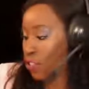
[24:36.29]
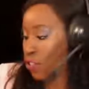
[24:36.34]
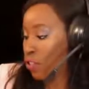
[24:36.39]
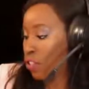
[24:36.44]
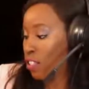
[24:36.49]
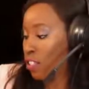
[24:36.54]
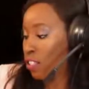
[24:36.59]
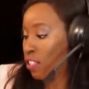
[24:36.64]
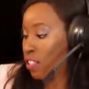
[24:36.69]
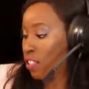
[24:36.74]
you
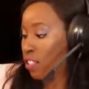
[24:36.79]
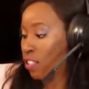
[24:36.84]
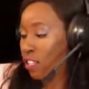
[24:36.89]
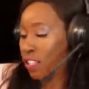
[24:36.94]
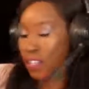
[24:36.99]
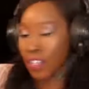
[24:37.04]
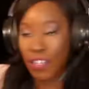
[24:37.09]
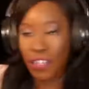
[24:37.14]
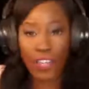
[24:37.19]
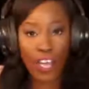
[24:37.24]
can
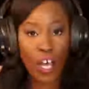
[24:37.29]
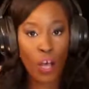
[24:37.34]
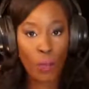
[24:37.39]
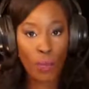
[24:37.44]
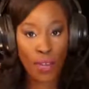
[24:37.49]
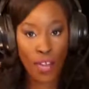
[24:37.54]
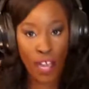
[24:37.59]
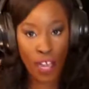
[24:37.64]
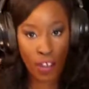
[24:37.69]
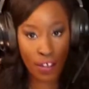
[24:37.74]
help it
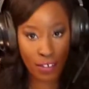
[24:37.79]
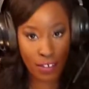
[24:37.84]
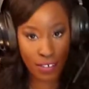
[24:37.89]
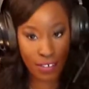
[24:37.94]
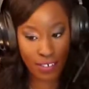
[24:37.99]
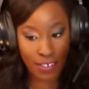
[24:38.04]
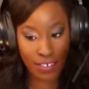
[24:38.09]
out.